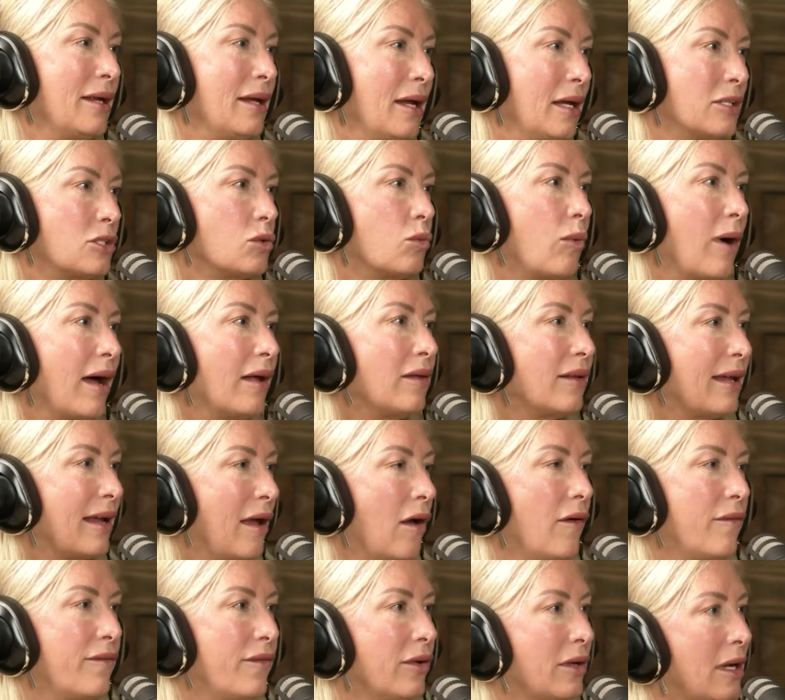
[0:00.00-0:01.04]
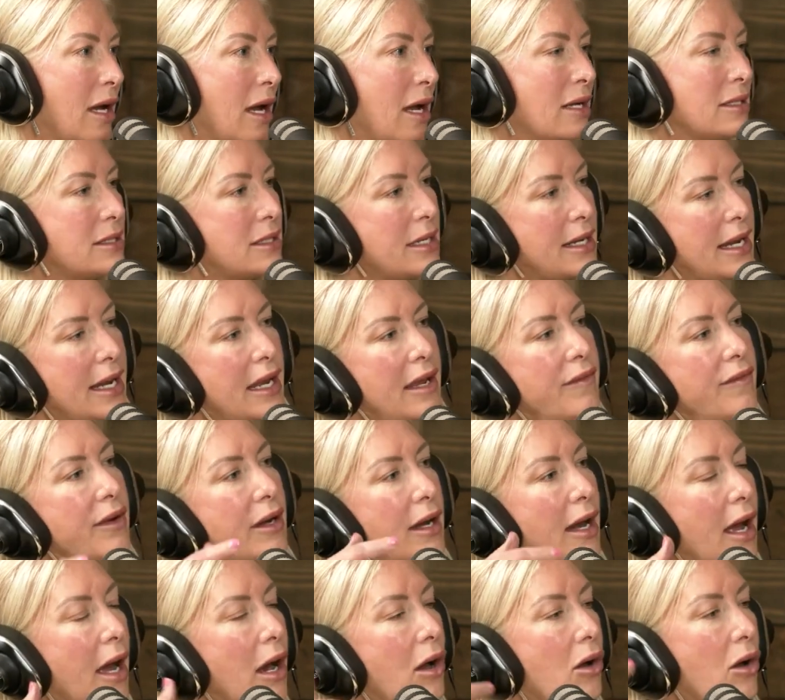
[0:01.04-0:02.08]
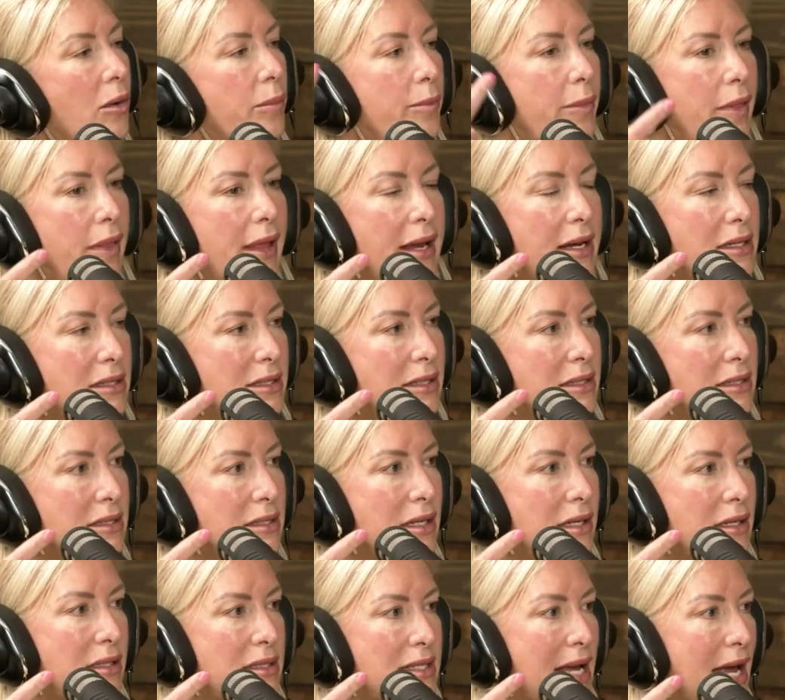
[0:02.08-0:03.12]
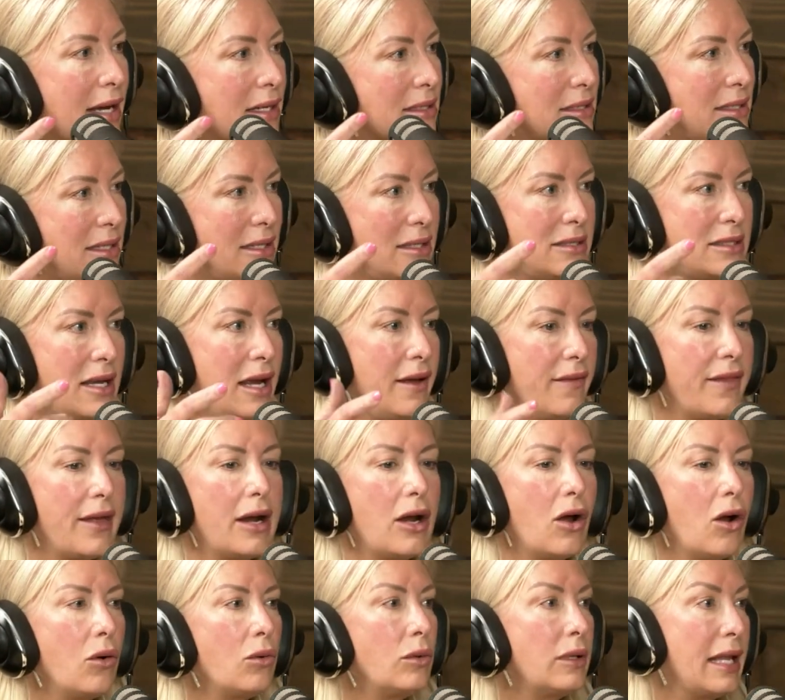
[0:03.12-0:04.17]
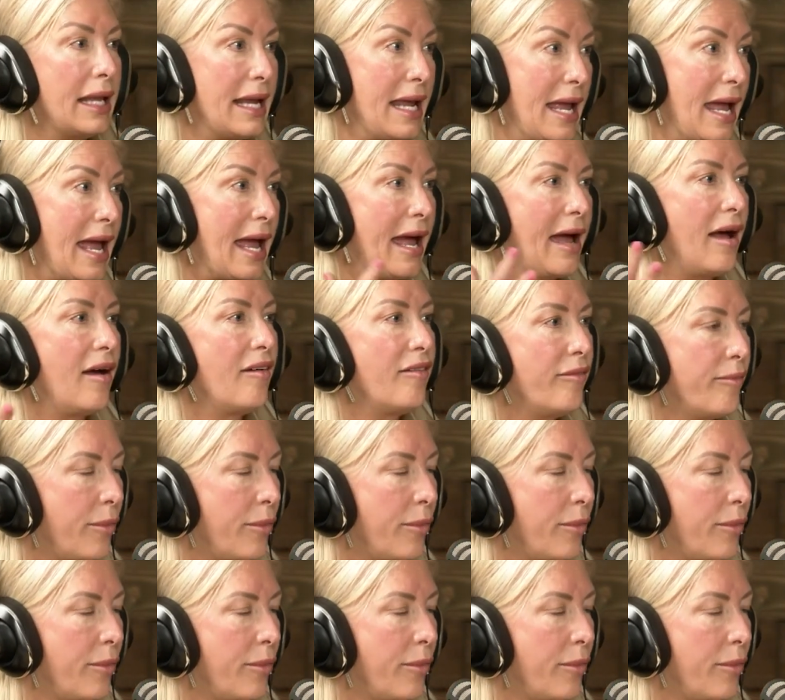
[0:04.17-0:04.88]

It's wildly helpful to us, and even our places in Texas that only have